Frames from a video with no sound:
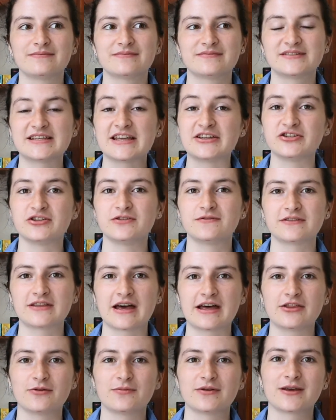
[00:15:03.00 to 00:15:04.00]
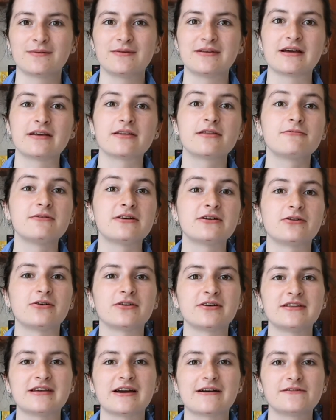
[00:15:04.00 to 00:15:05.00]
Stay tuned for that, they'll be coming at 3
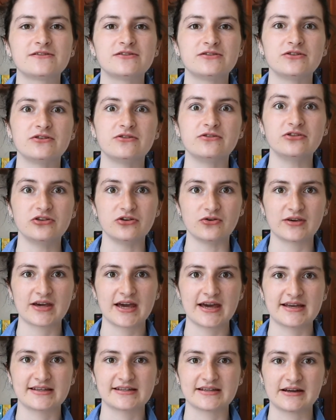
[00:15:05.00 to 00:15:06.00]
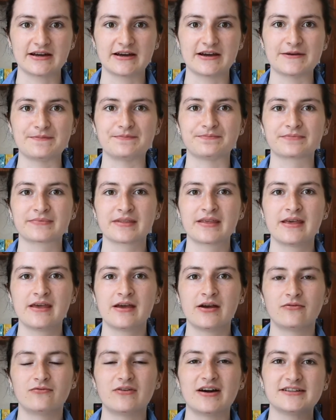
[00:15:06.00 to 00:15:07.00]
o'clock in the afternoon UK time,
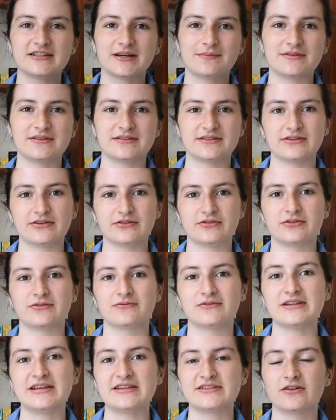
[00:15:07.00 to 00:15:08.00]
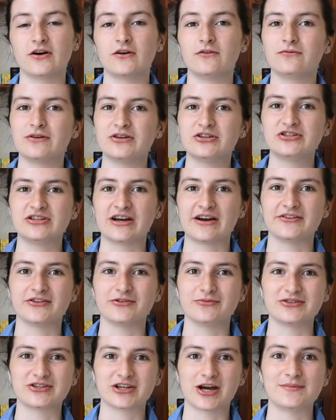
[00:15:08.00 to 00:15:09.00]
right up until the release of Witchshadow,
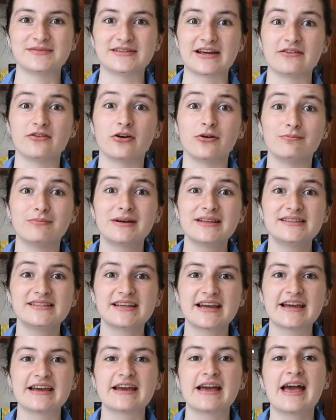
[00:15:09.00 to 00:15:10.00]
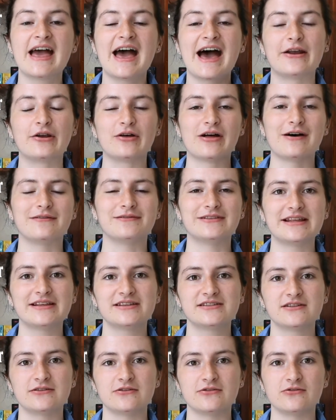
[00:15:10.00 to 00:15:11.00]
which comes out on Monday, and I'll have
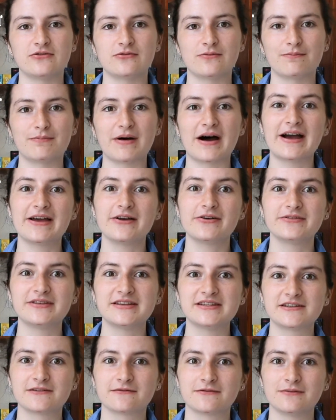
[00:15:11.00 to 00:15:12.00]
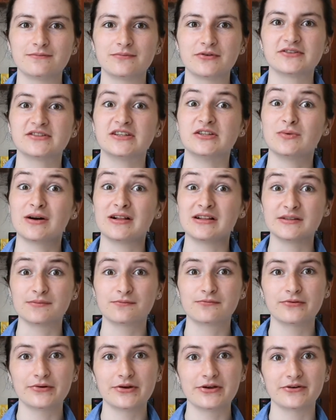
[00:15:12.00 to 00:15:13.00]
links to buy all these different books as well as
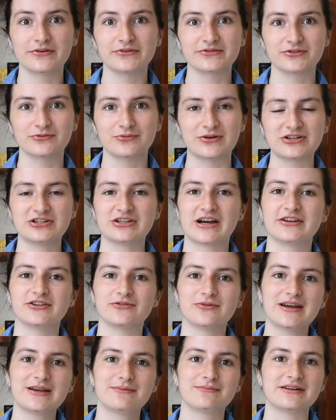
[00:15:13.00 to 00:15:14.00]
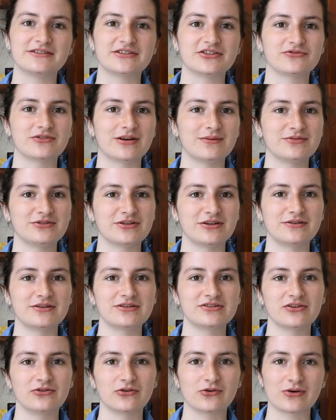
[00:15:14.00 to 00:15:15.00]
pre-order Witchshadow in my description,
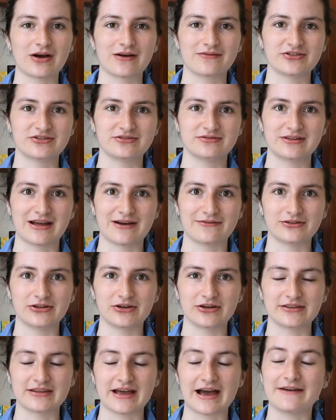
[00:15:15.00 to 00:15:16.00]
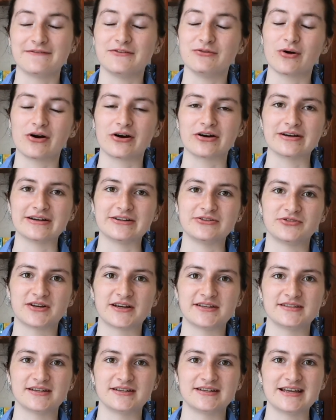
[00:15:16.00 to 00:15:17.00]
so go have a look at that if you are
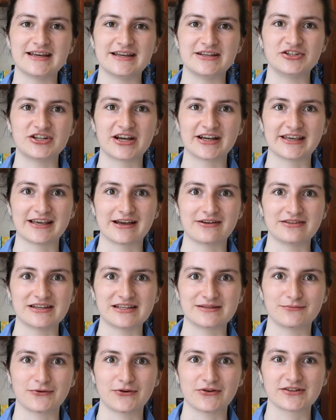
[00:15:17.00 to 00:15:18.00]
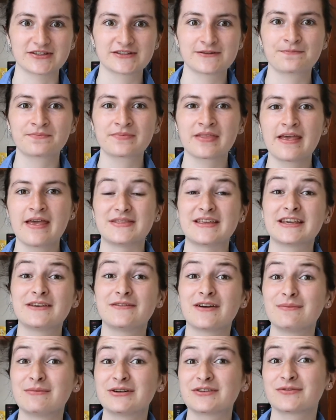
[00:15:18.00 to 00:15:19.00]
interested in checking out these books. Thank you
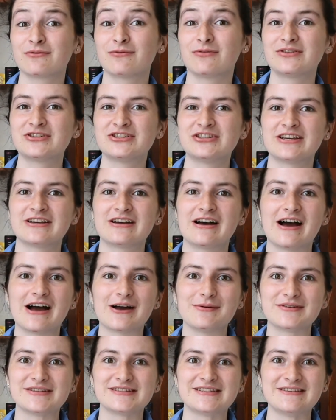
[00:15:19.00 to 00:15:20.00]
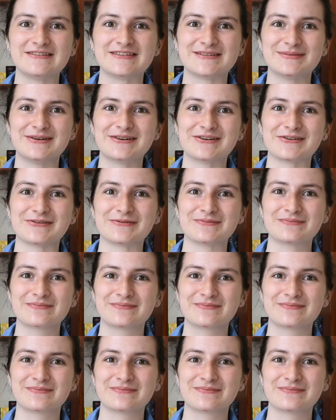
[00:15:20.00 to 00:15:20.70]
very much for watching, I will see you tomorrow.